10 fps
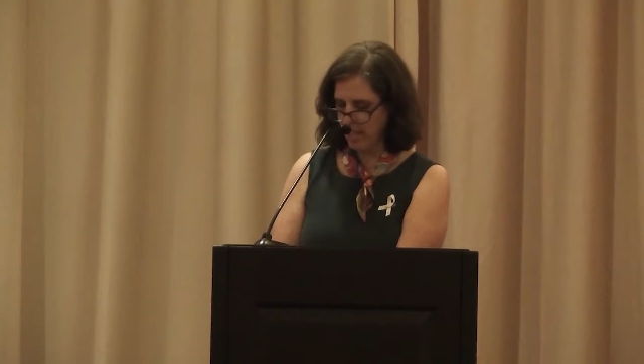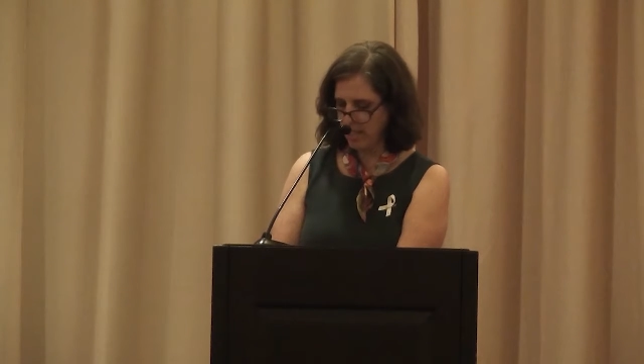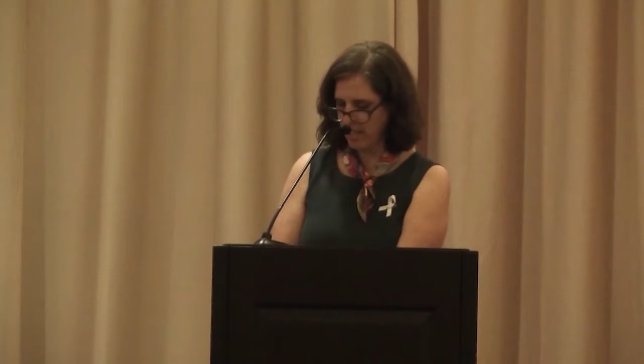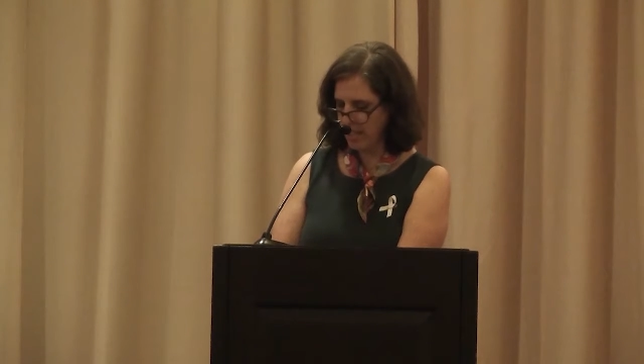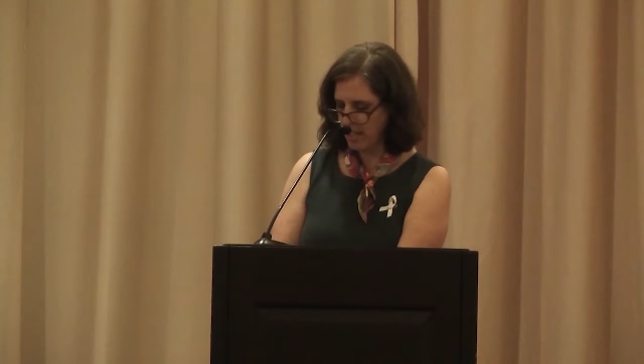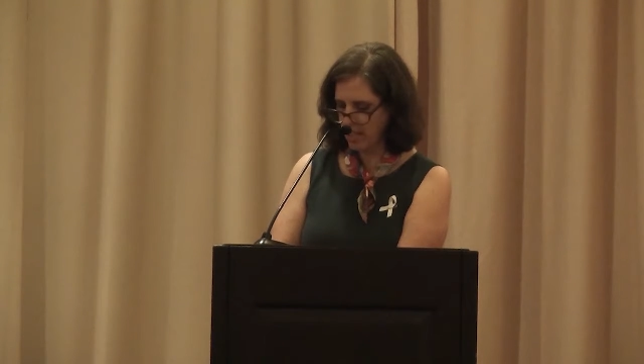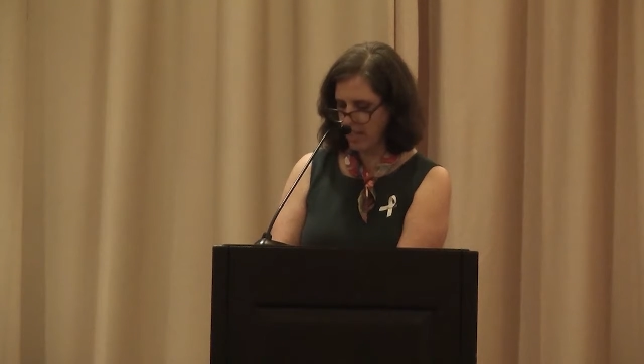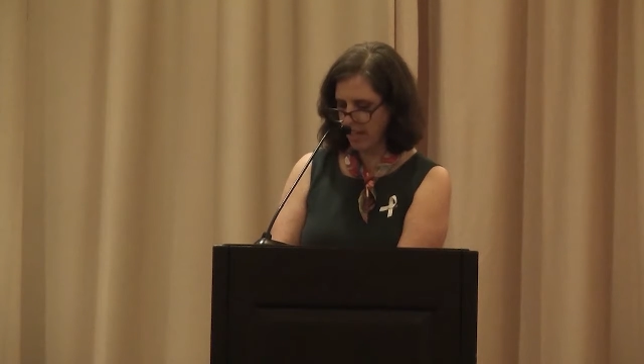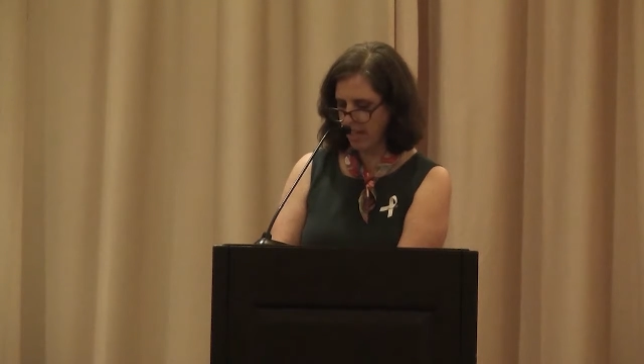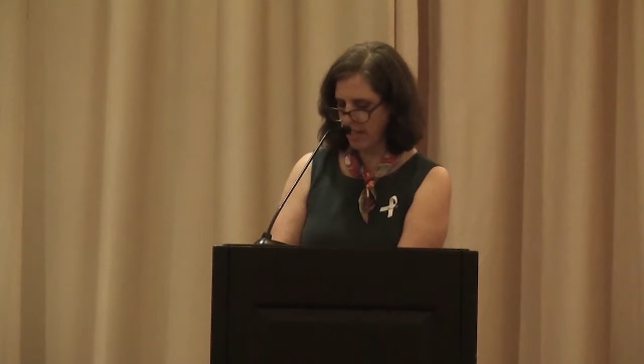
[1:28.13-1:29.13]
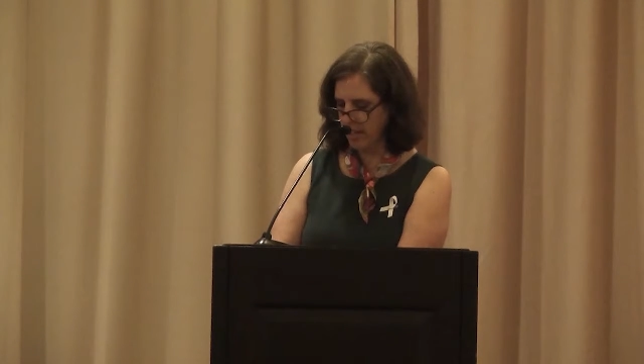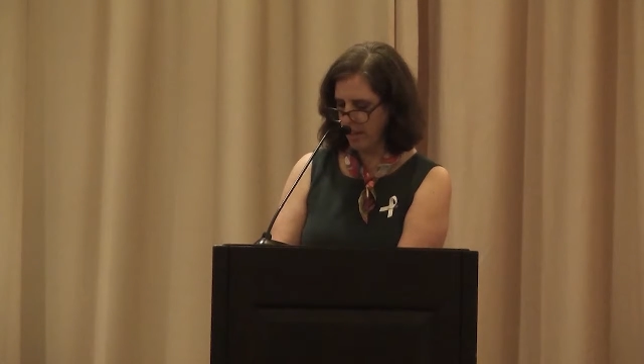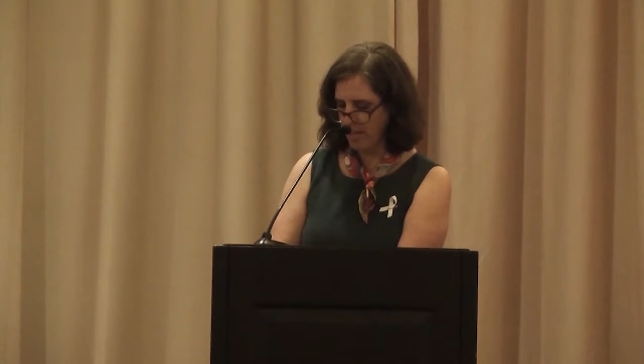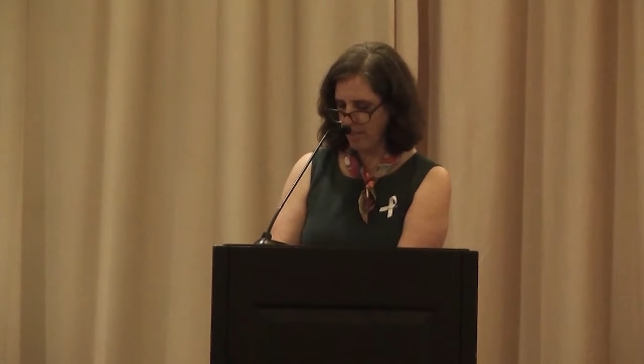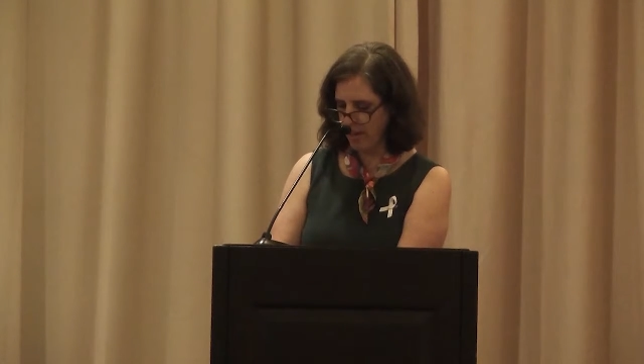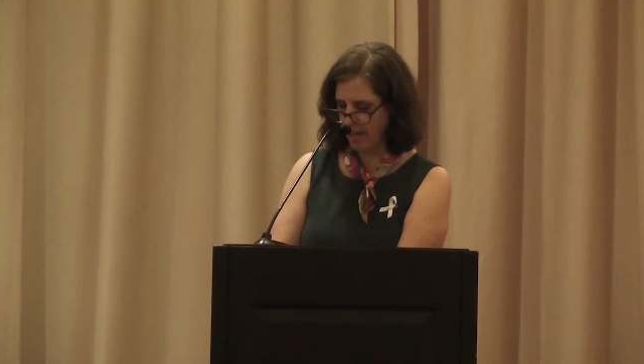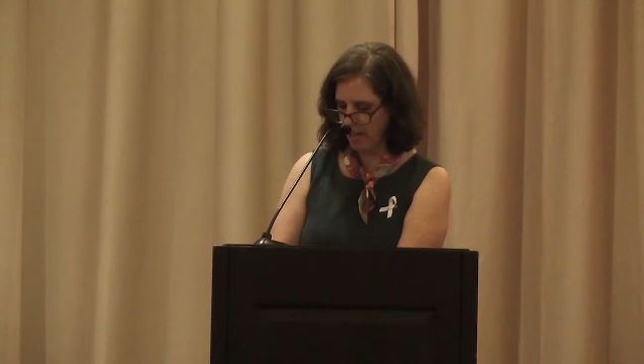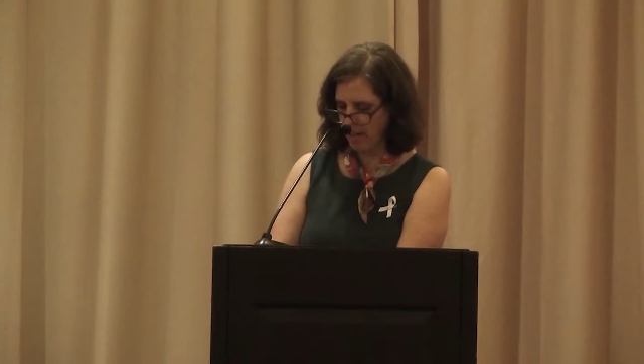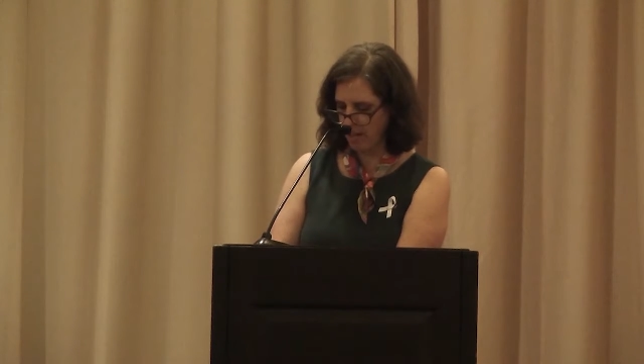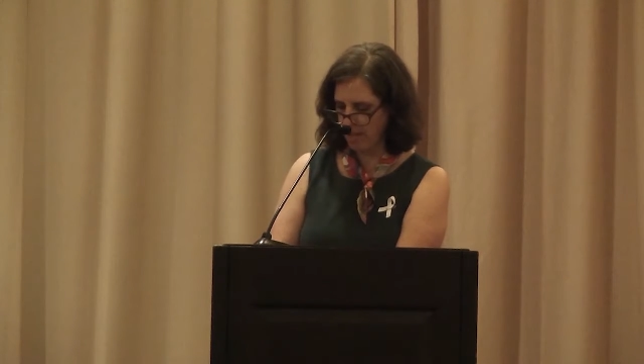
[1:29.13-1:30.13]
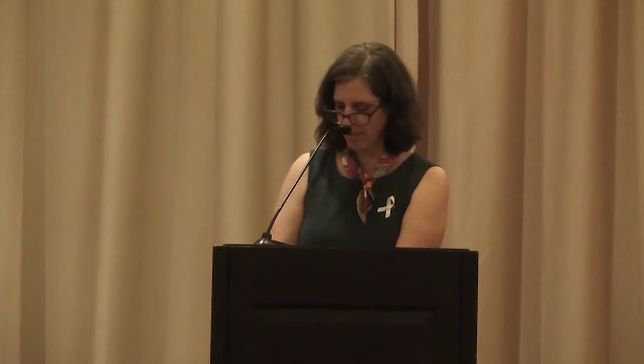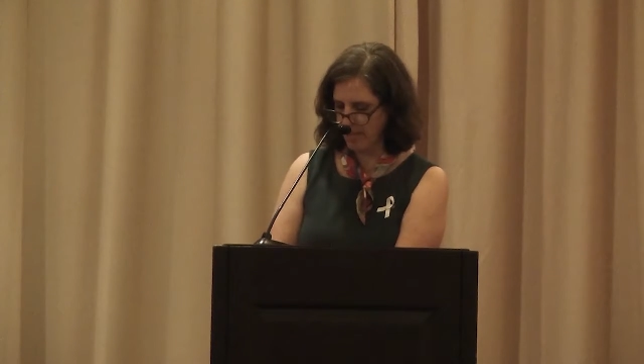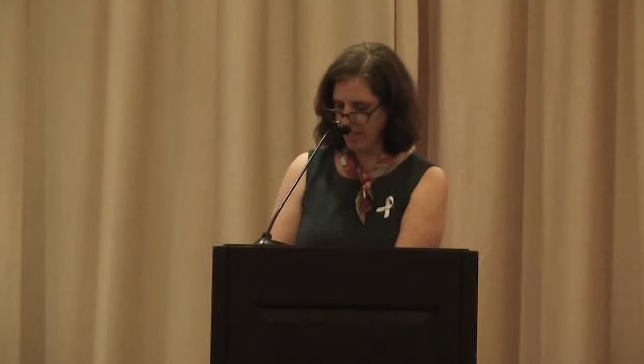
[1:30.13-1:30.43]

skin shade and labor market outcomes,